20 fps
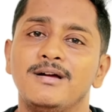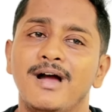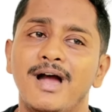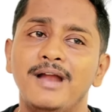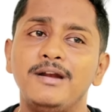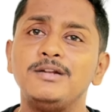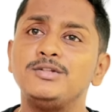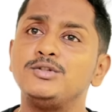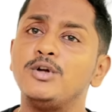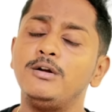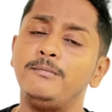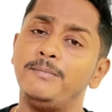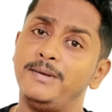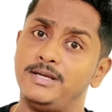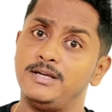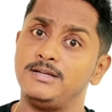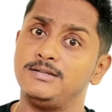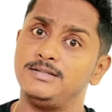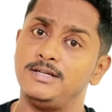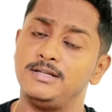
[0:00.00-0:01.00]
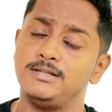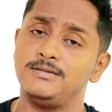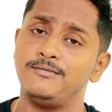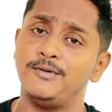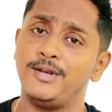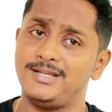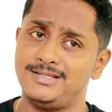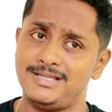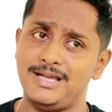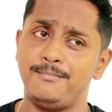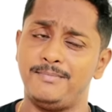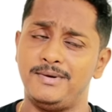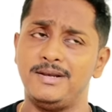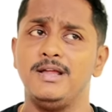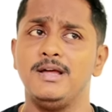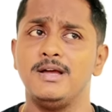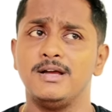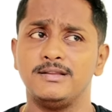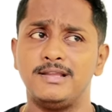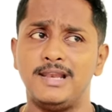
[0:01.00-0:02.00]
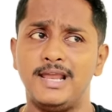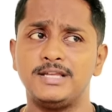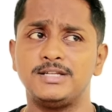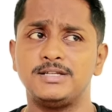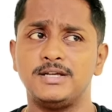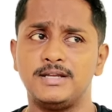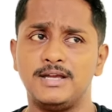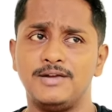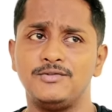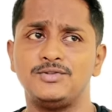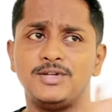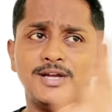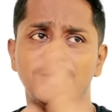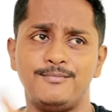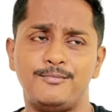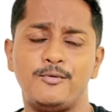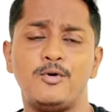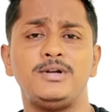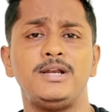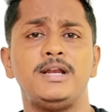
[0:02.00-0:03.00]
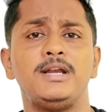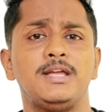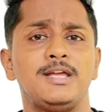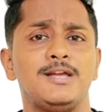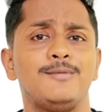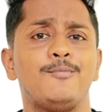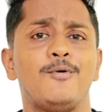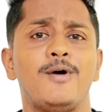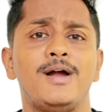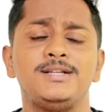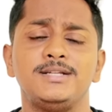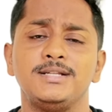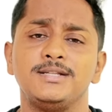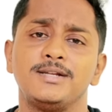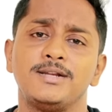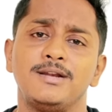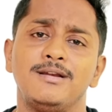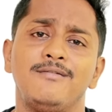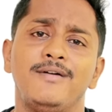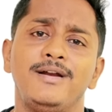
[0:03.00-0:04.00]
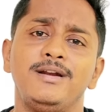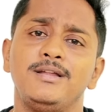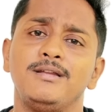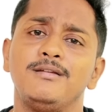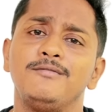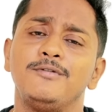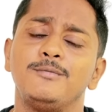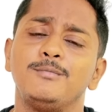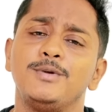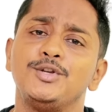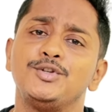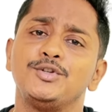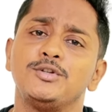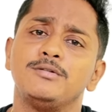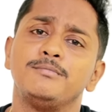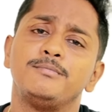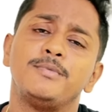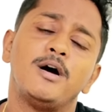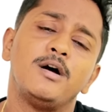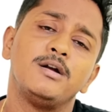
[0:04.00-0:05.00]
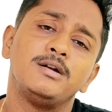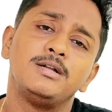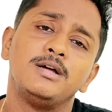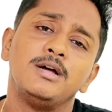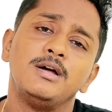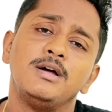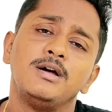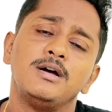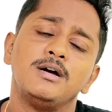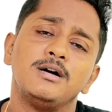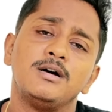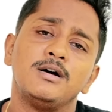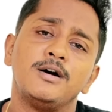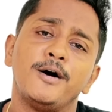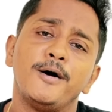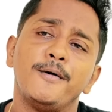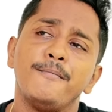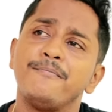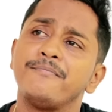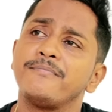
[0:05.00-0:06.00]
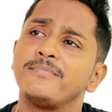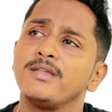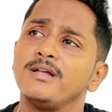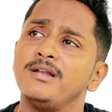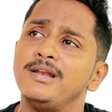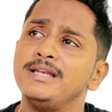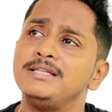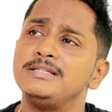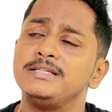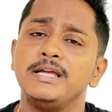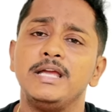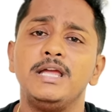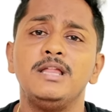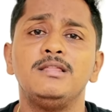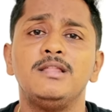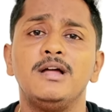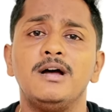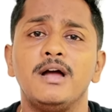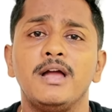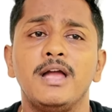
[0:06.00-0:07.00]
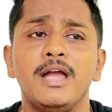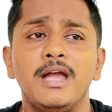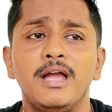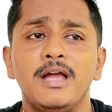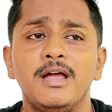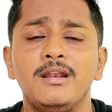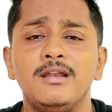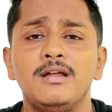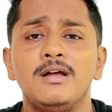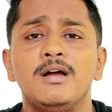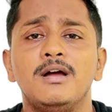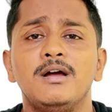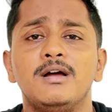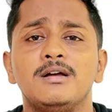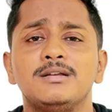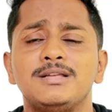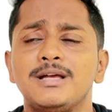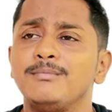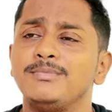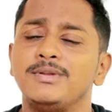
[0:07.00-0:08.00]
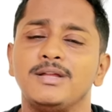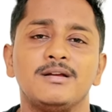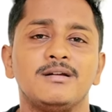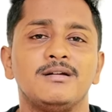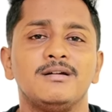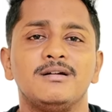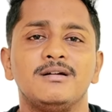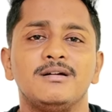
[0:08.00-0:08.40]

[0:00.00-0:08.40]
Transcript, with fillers: and it's not making sense. For example, the lecture gives the important key points and the relevant information about, um, let's say, in the air something.